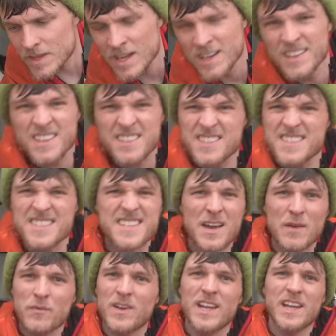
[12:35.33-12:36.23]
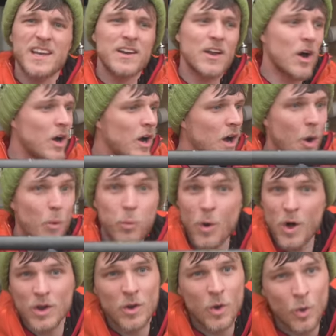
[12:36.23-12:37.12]
and this is definitely not a
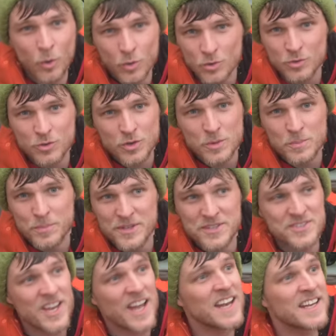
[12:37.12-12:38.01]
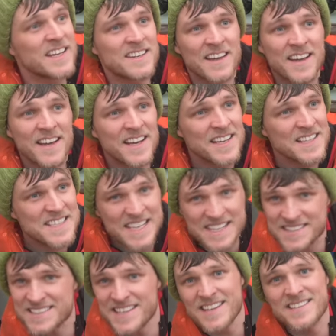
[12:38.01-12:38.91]
100%
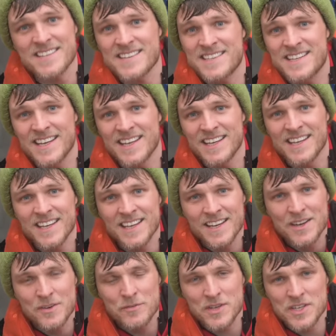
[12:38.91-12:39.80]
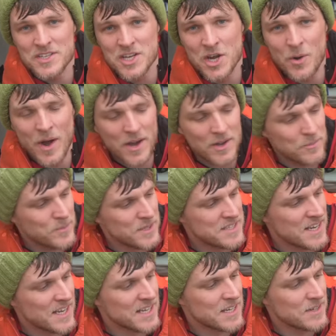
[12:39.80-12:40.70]
necessity for you to go out and be
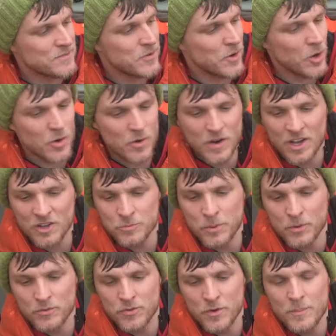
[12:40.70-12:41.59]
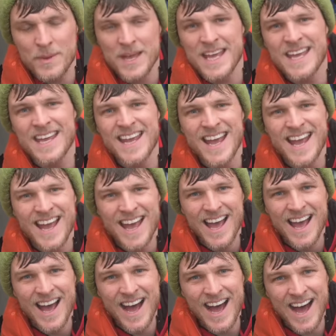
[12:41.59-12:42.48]
taking photographs, but for me,
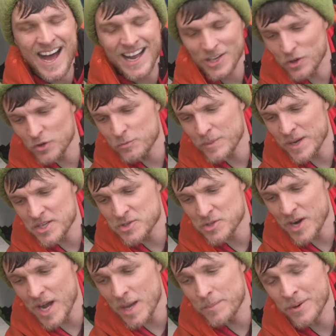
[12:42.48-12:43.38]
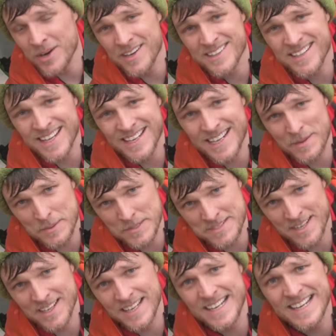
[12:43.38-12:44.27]
I love my tripod, and let me
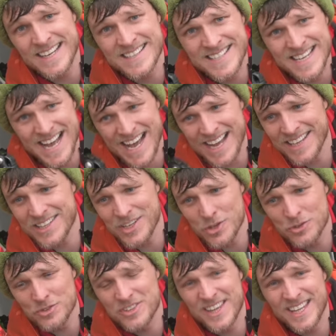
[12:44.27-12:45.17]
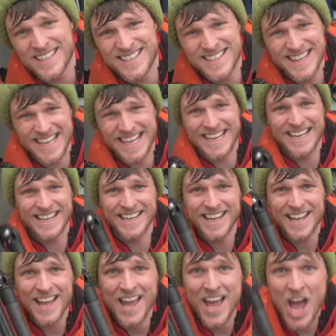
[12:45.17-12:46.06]
tell you this, I use this thing
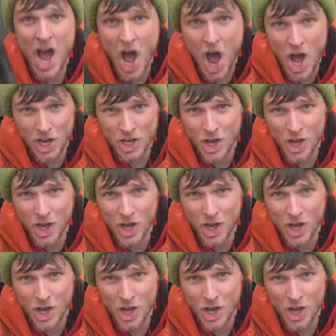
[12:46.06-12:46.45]
a